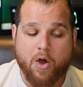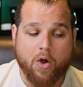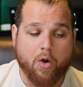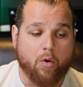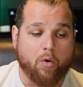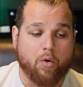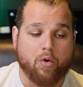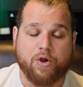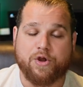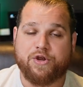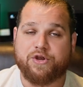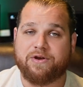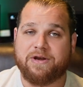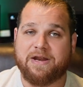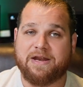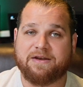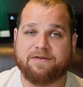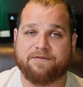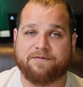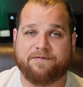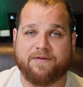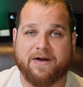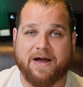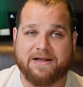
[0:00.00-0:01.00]
or you need
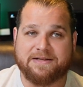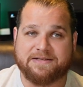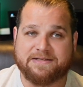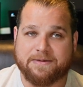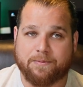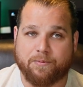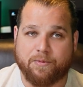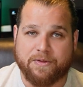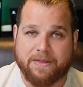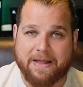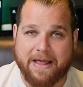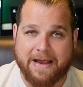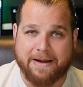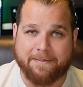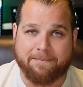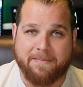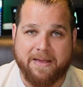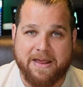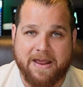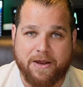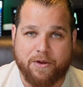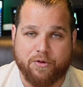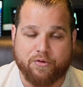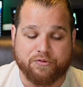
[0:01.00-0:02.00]
to find someone like
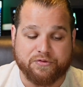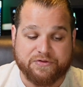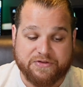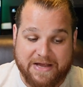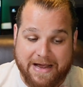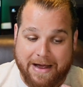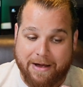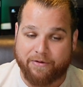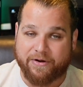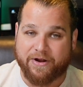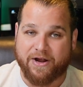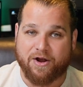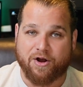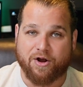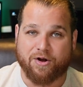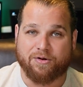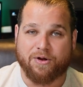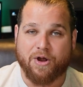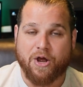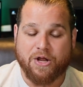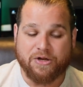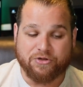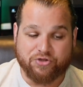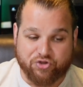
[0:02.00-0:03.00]
me who's out
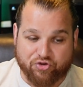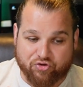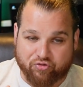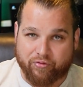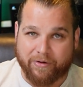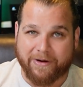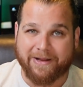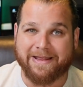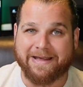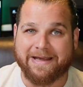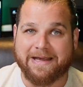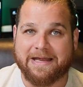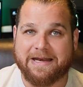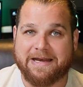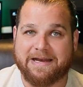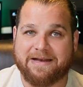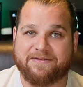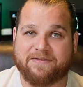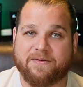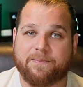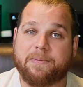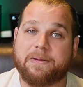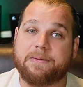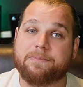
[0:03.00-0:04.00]
here drilling it
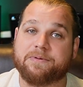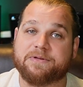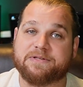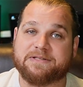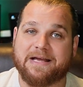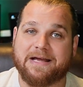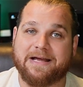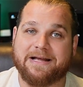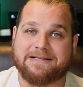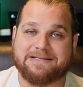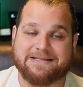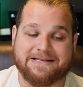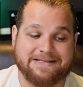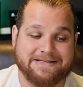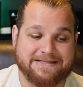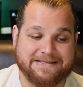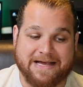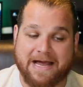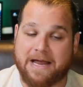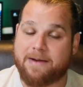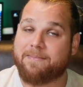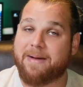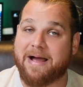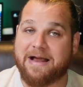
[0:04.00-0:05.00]
into people's heads
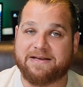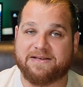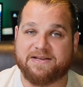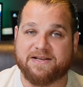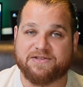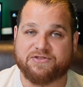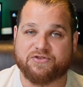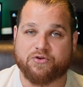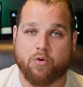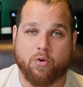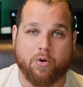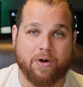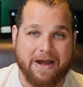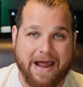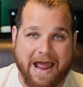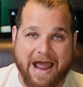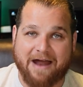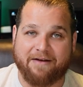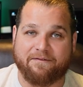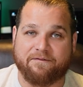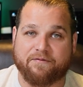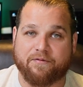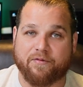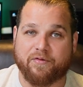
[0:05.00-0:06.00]
inside my Discord
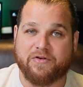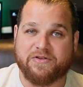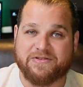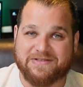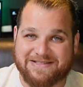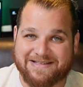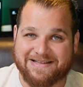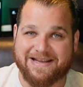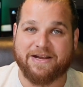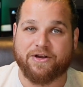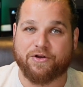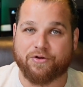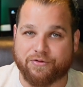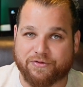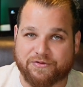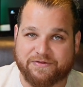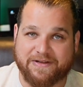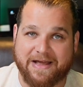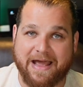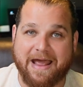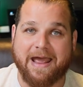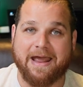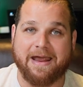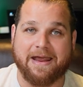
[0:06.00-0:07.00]
every single
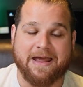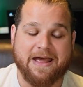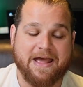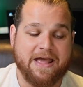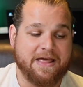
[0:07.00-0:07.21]
day.